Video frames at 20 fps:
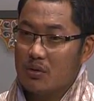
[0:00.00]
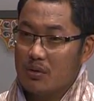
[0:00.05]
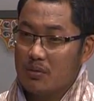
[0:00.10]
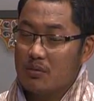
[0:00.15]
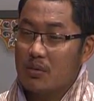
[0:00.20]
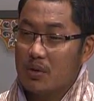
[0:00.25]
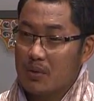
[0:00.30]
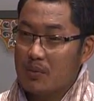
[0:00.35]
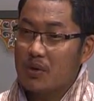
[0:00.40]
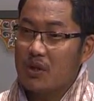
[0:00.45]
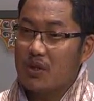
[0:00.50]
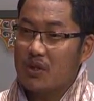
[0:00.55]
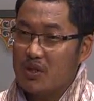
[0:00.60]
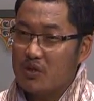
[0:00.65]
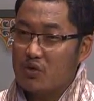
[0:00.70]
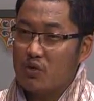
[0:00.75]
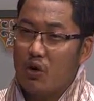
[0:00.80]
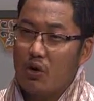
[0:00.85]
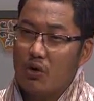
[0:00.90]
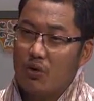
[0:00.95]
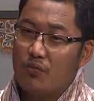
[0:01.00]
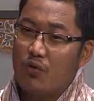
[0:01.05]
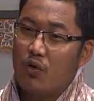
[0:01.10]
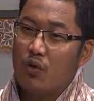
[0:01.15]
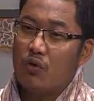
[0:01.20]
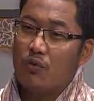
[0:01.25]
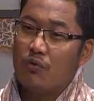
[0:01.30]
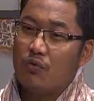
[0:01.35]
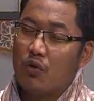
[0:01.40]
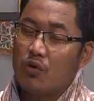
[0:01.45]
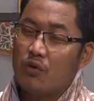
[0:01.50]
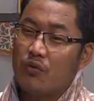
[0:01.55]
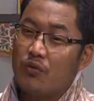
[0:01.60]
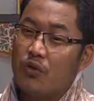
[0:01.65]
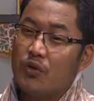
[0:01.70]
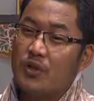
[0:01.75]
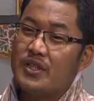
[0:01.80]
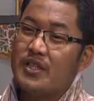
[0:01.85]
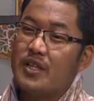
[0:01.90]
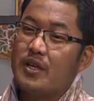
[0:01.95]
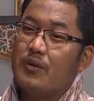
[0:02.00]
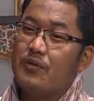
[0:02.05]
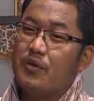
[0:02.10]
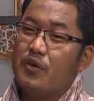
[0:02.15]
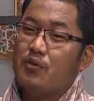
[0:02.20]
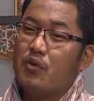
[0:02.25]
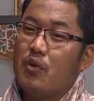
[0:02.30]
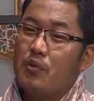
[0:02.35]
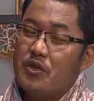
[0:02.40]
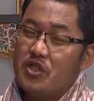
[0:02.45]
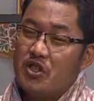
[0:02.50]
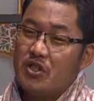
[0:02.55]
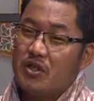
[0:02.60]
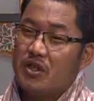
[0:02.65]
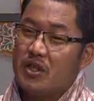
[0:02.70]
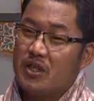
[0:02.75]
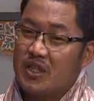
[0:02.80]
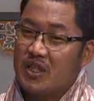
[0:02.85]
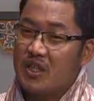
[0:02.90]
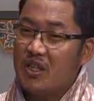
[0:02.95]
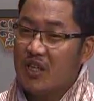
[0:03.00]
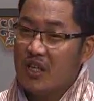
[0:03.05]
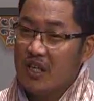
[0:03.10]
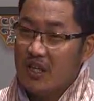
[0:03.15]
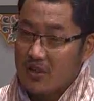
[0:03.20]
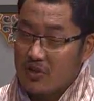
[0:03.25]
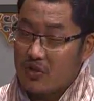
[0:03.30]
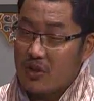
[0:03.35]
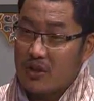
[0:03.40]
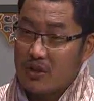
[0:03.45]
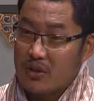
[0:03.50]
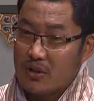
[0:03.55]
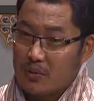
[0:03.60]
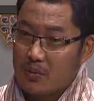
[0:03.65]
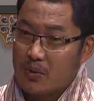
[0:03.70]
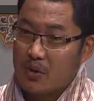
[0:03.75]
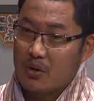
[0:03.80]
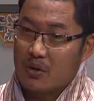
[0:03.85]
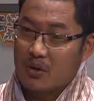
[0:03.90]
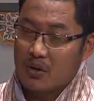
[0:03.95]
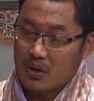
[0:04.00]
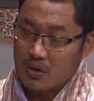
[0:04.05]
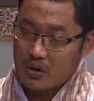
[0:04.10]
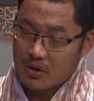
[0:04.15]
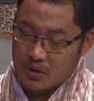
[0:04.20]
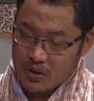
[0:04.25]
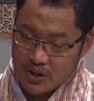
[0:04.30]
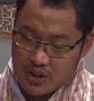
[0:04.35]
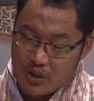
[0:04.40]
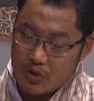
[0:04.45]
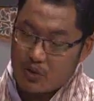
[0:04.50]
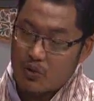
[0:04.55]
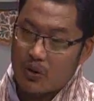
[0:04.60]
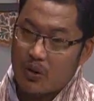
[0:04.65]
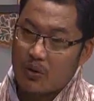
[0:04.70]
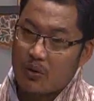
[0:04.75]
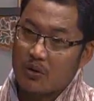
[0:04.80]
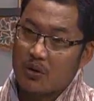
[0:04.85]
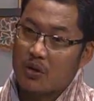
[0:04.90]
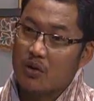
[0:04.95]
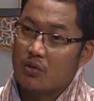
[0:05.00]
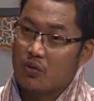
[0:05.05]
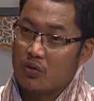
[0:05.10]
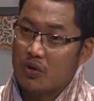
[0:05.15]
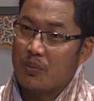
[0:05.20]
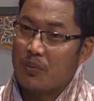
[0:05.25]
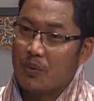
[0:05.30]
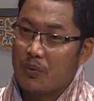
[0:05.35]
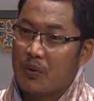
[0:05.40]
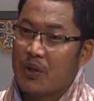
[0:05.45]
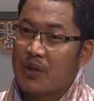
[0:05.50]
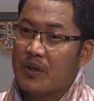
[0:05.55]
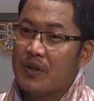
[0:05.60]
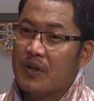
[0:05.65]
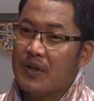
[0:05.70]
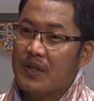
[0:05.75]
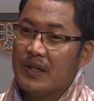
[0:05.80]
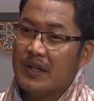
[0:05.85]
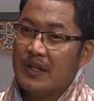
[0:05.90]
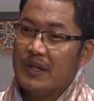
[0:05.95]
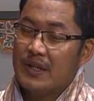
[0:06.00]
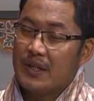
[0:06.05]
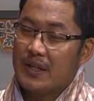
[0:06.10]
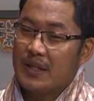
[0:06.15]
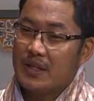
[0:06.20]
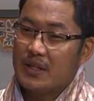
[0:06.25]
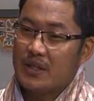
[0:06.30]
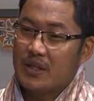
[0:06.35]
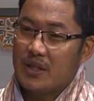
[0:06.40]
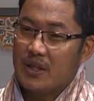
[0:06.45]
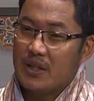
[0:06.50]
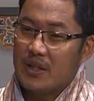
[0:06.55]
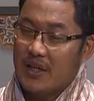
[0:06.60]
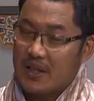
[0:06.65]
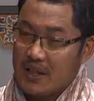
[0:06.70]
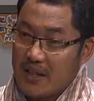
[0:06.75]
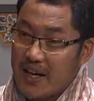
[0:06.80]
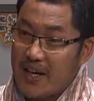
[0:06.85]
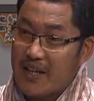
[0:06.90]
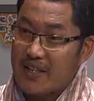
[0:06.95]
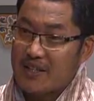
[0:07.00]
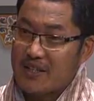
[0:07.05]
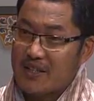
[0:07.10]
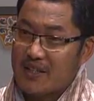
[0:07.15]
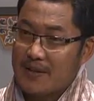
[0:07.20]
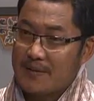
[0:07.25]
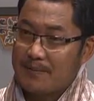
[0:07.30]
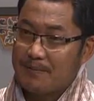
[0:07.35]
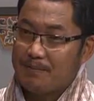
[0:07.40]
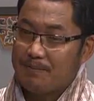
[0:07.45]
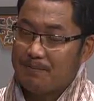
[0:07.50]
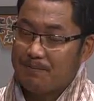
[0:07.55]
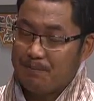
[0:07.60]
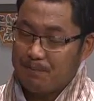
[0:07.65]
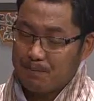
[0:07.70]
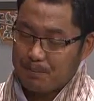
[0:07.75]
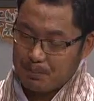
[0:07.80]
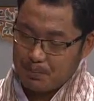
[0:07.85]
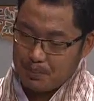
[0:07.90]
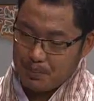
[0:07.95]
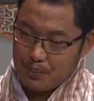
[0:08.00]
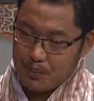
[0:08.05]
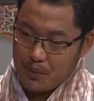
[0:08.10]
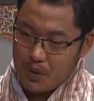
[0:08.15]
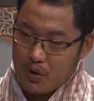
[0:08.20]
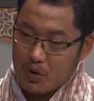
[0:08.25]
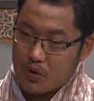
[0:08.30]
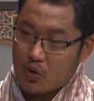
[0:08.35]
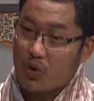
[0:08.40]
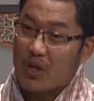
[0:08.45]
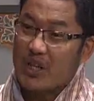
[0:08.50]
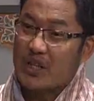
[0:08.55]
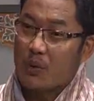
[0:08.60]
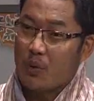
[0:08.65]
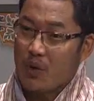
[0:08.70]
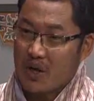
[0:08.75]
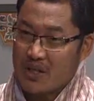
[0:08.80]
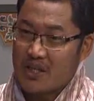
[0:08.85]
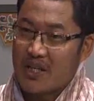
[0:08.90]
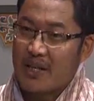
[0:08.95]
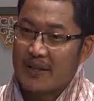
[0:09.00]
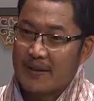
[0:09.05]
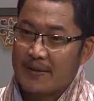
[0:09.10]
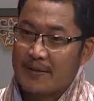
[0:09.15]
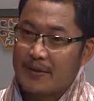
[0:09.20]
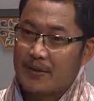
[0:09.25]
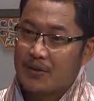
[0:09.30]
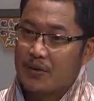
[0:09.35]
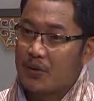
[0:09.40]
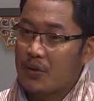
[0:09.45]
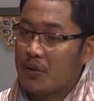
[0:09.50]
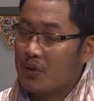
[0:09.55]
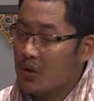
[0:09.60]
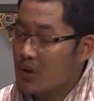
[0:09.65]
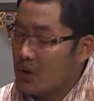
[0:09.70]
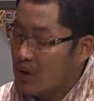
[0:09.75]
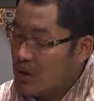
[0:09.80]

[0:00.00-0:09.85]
it is all for the sake of information getting reaching to the people, and at the end to get the work done. So